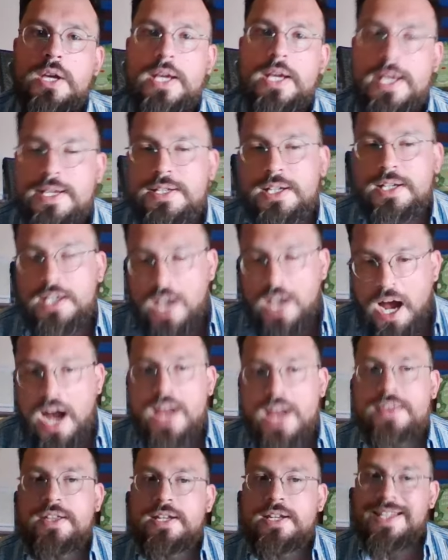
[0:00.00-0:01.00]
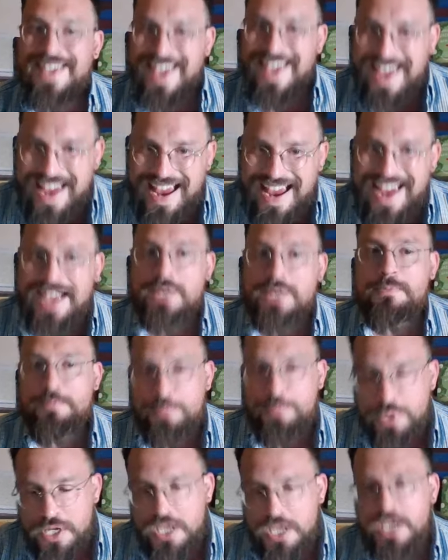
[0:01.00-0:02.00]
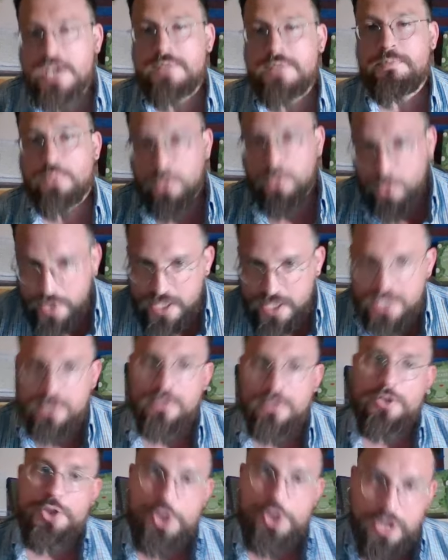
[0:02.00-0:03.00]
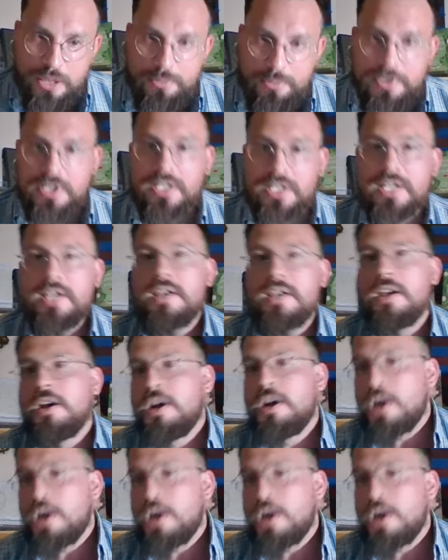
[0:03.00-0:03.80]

He's a guy that can be pretty legitimately